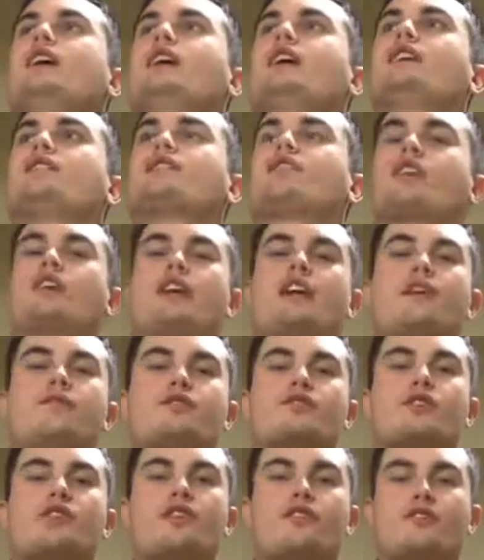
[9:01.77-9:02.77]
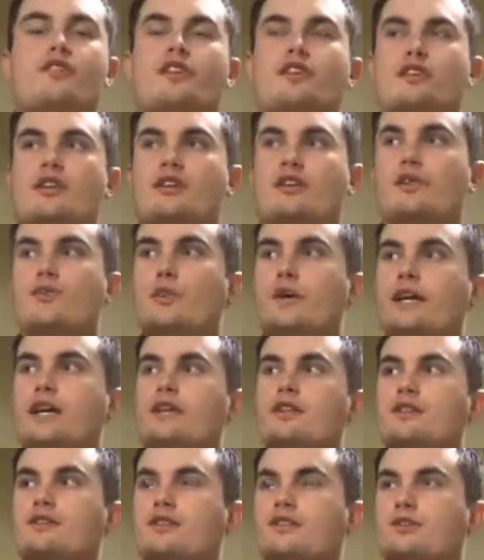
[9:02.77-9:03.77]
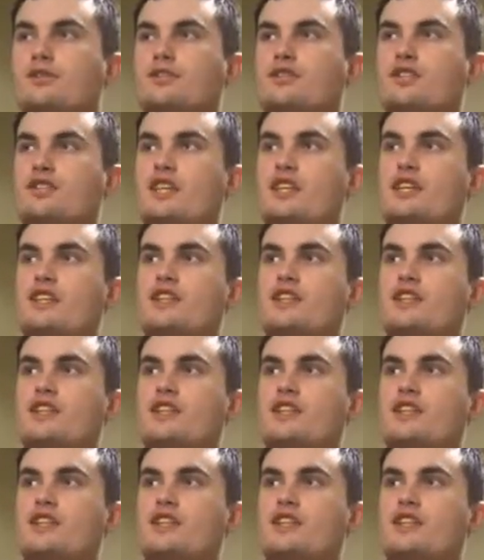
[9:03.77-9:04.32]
Sorry, I'm trying to figure out a way to say